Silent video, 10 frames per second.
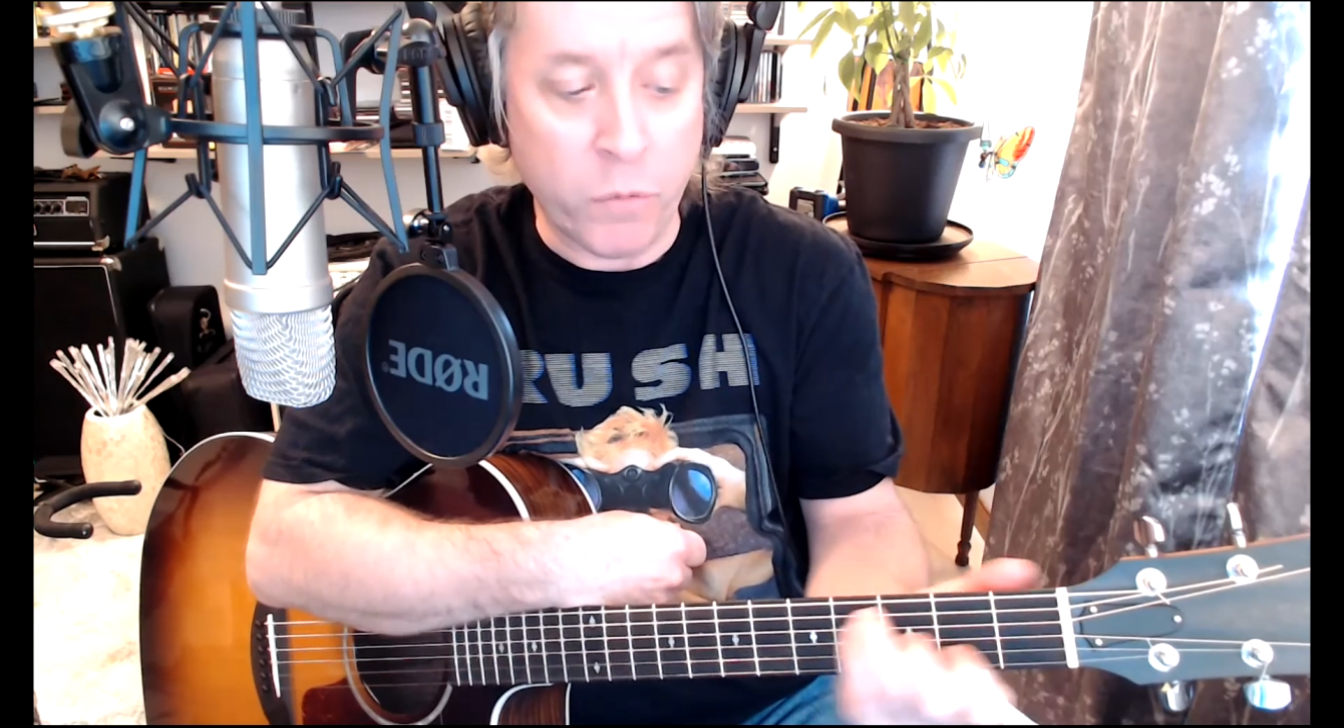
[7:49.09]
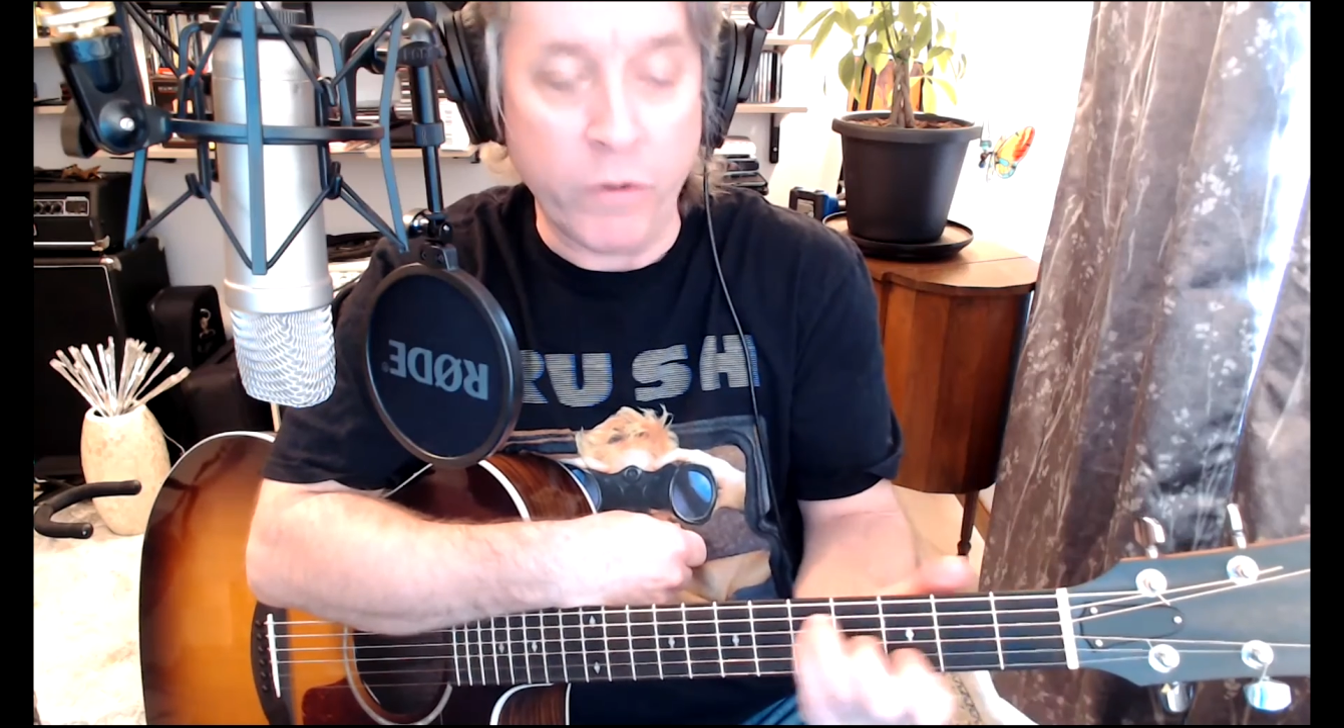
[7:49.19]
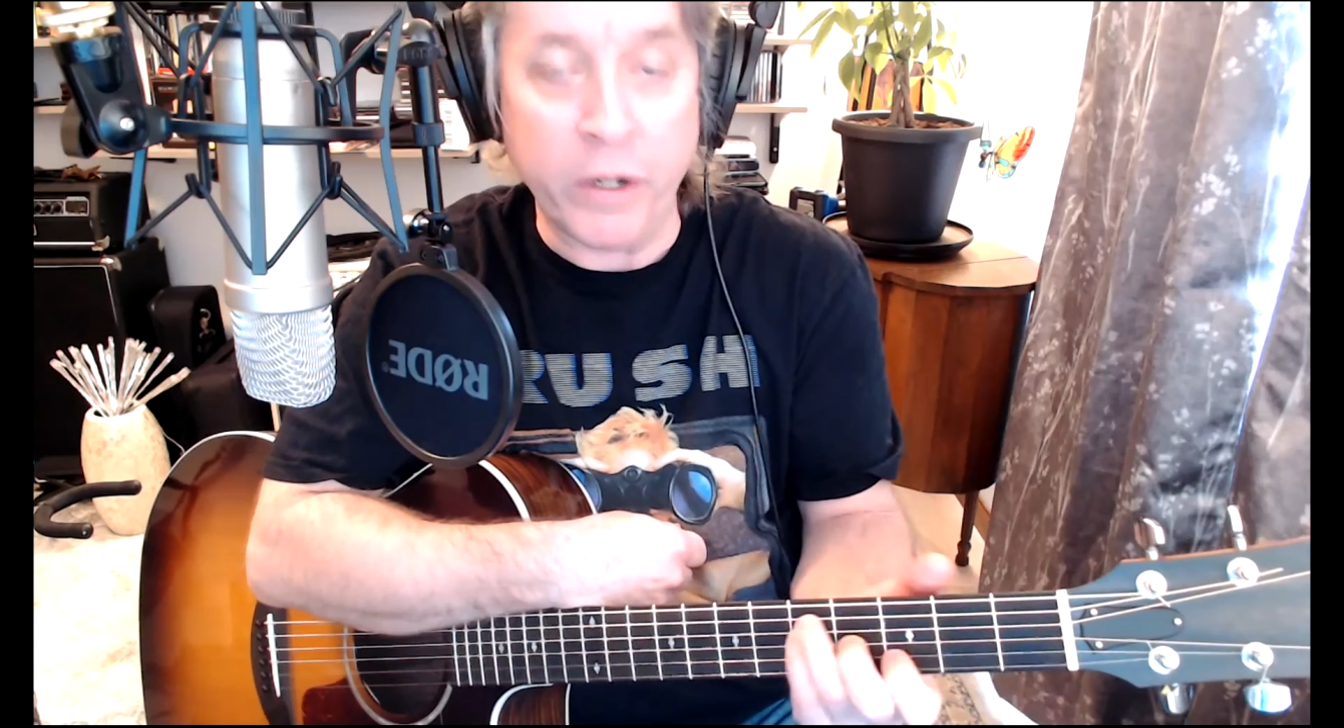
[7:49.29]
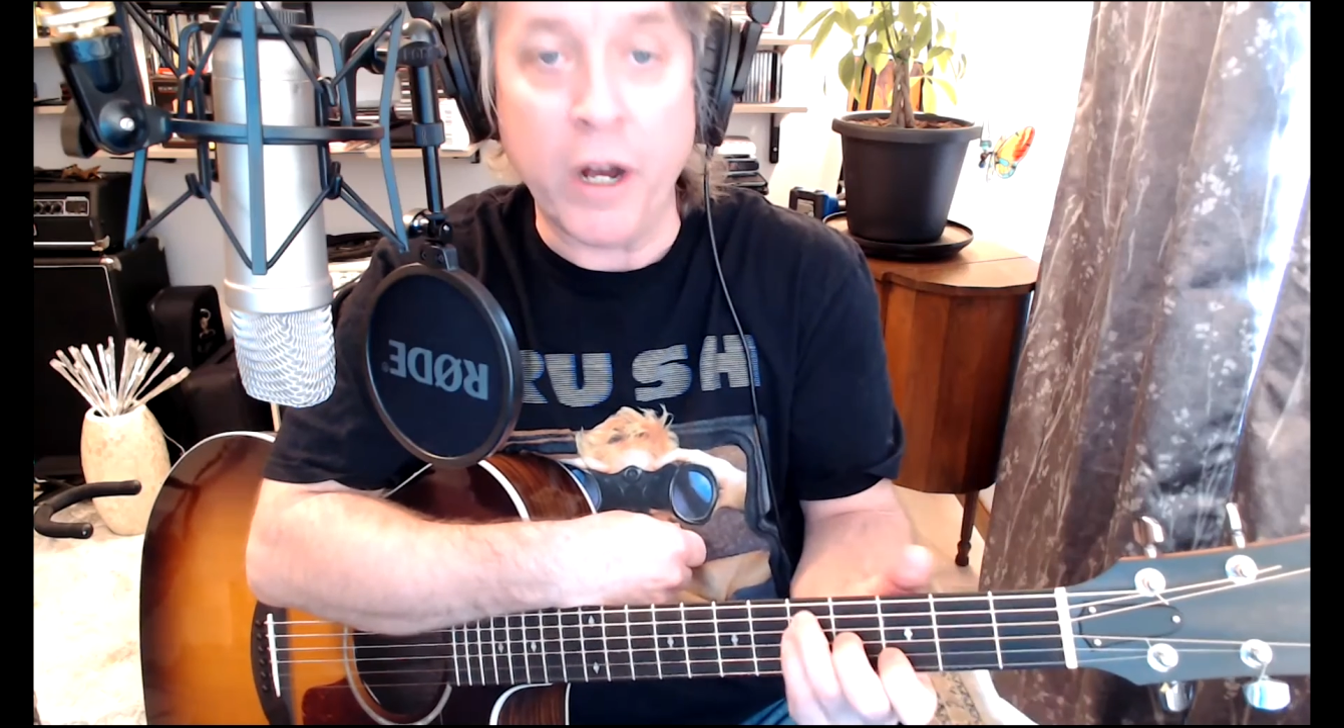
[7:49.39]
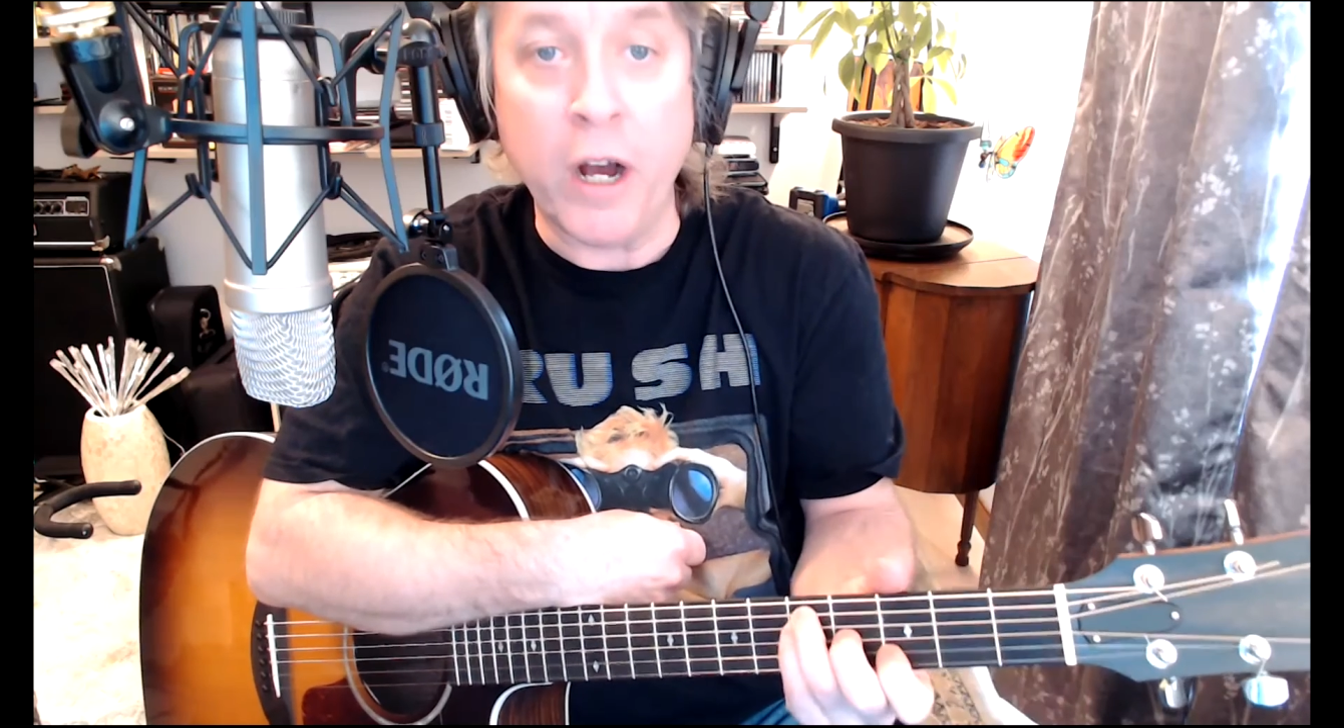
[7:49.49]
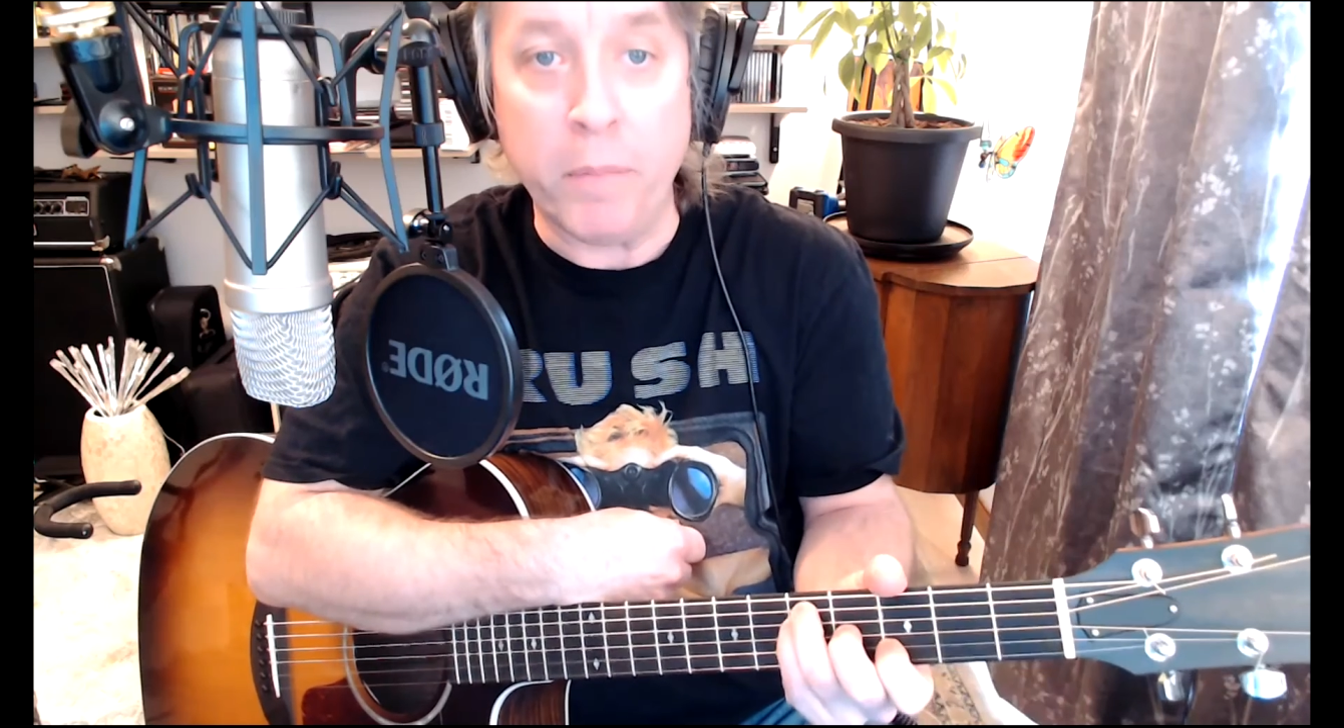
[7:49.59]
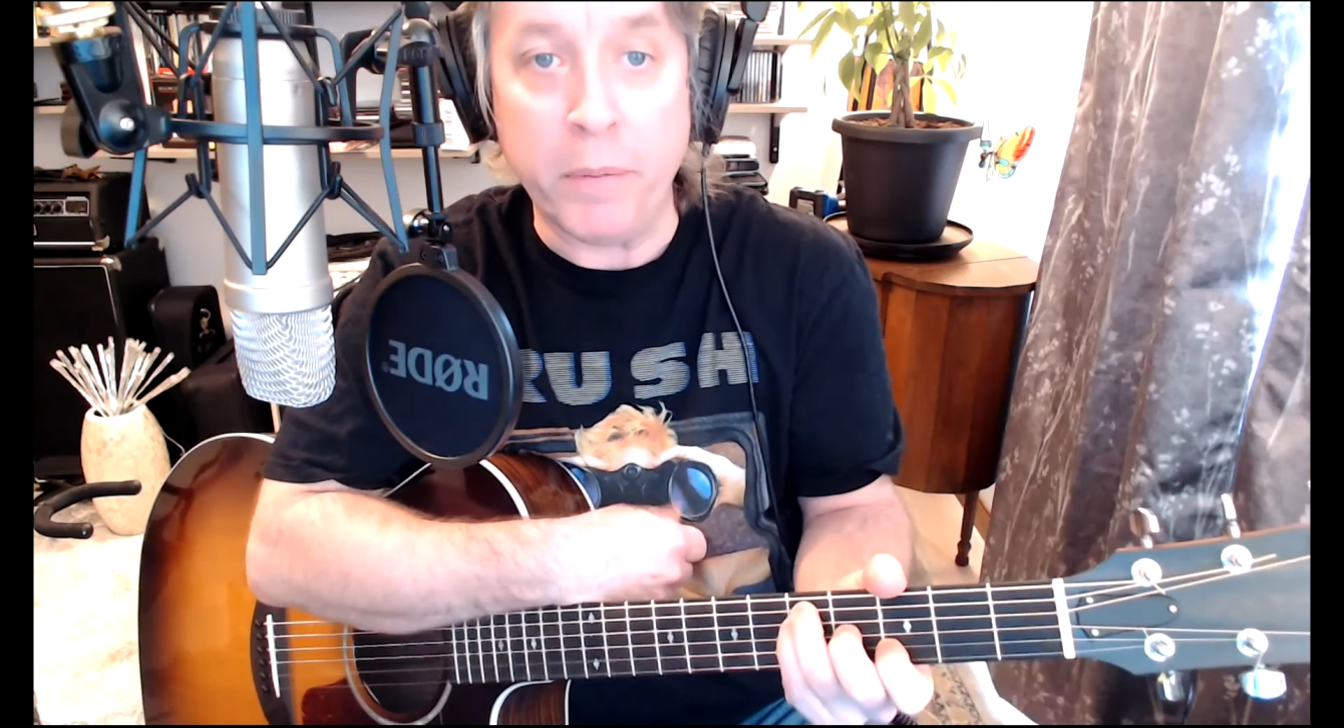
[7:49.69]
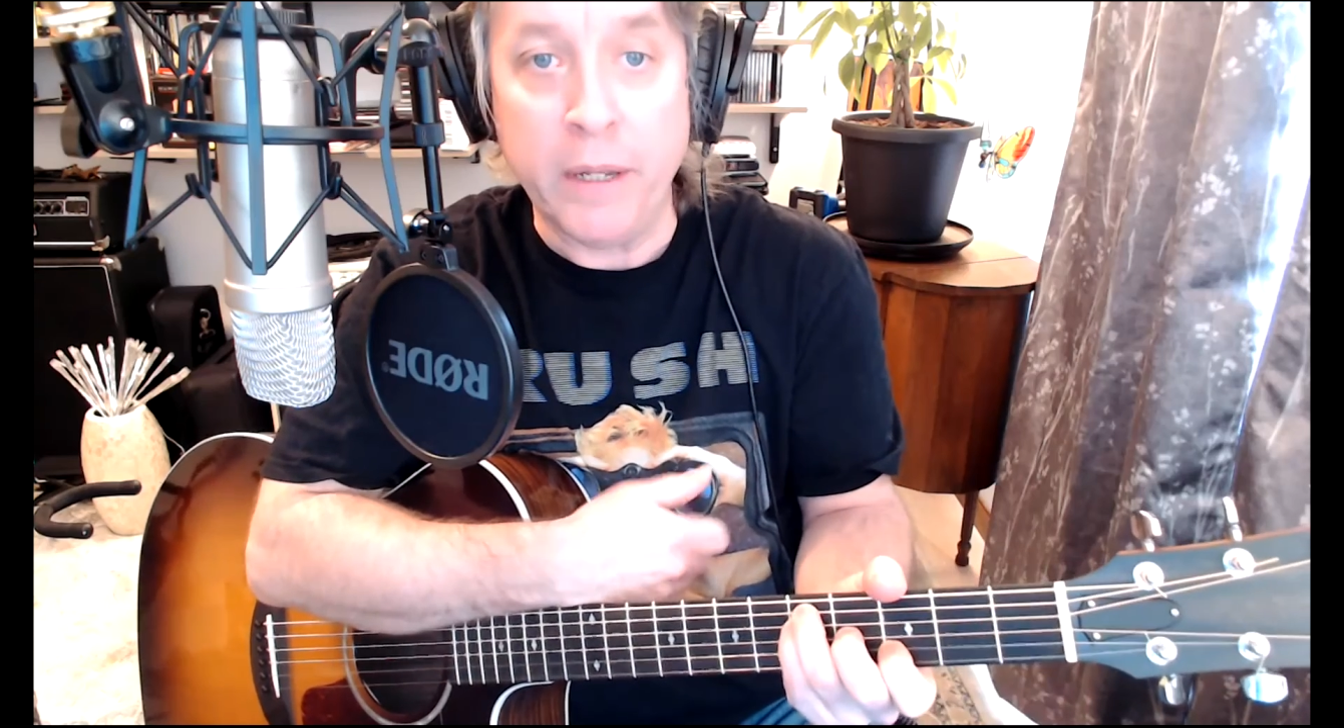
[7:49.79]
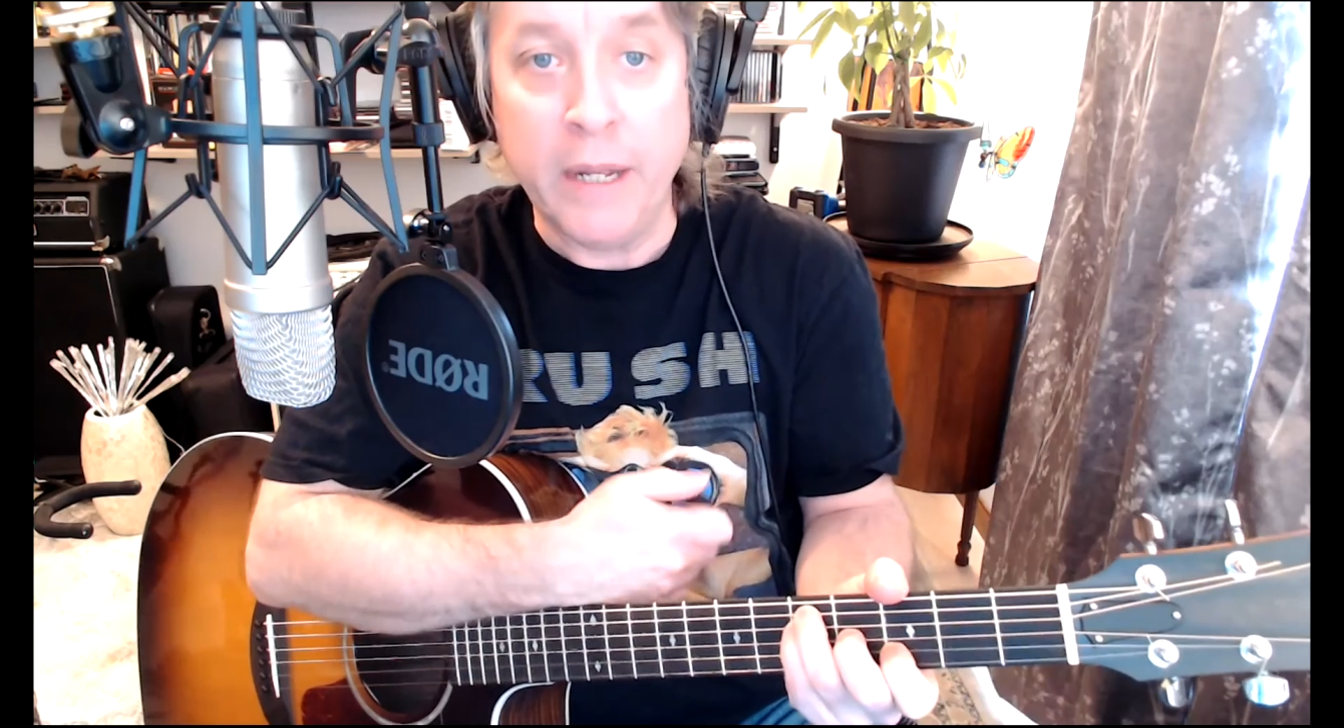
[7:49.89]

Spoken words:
moving up.